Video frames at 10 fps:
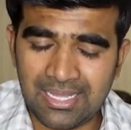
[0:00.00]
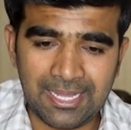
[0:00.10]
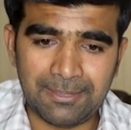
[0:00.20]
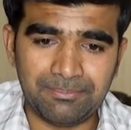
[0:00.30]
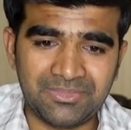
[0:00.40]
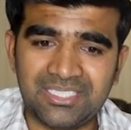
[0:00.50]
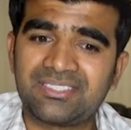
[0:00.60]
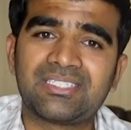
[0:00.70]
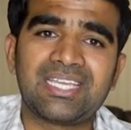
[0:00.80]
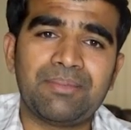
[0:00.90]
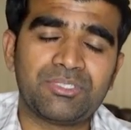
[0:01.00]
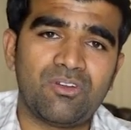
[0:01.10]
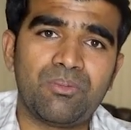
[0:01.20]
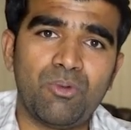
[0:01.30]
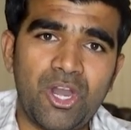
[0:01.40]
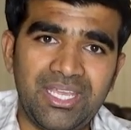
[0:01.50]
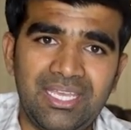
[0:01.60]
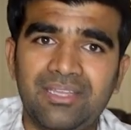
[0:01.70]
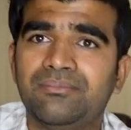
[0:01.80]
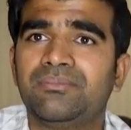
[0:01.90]
Um, just kept our
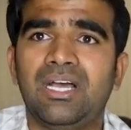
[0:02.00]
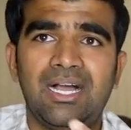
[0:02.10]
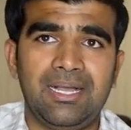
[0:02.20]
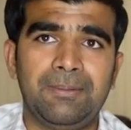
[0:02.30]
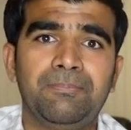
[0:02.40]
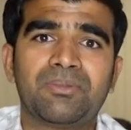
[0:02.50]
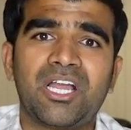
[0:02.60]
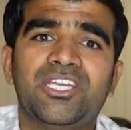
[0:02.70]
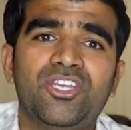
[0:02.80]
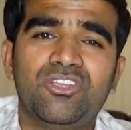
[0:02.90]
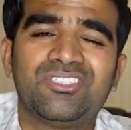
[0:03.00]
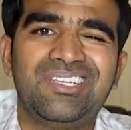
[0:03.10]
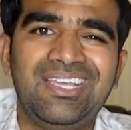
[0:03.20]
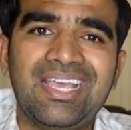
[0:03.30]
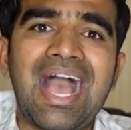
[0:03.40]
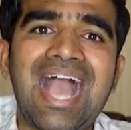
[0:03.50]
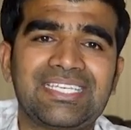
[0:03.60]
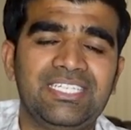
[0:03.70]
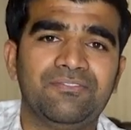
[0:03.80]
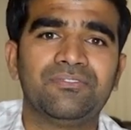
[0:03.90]
body uh, continuously
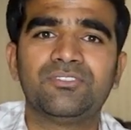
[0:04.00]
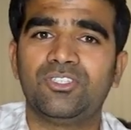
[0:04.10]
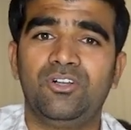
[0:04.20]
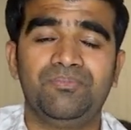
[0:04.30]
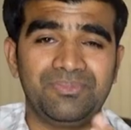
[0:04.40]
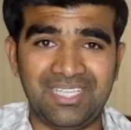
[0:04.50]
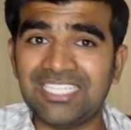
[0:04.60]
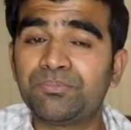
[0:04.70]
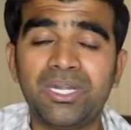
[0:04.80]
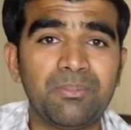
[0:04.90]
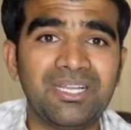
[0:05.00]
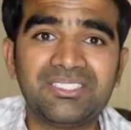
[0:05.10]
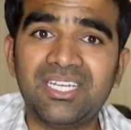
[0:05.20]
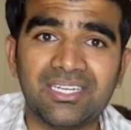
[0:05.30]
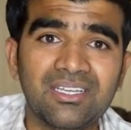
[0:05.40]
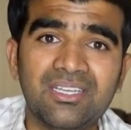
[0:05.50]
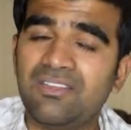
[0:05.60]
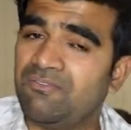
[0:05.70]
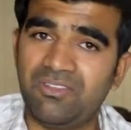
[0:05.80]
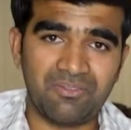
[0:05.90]
active. So that's pretty much it
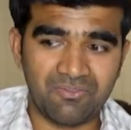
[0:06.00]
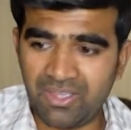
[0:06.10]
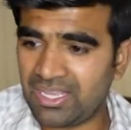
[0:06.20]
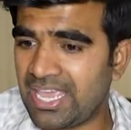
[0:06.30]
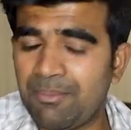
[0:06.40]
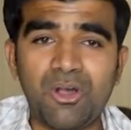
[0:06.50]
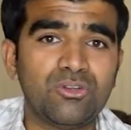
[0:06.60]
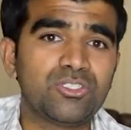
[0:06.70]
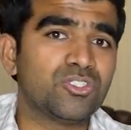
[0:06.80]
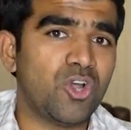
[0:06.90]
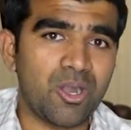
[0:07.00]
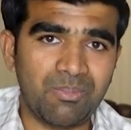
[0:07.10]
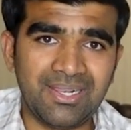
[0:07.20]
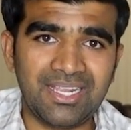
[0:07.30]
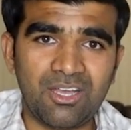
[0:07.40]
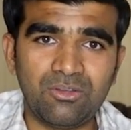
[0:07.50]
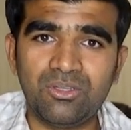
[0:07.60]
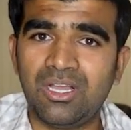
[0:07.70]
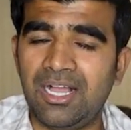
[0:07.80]
we, we came out normal now.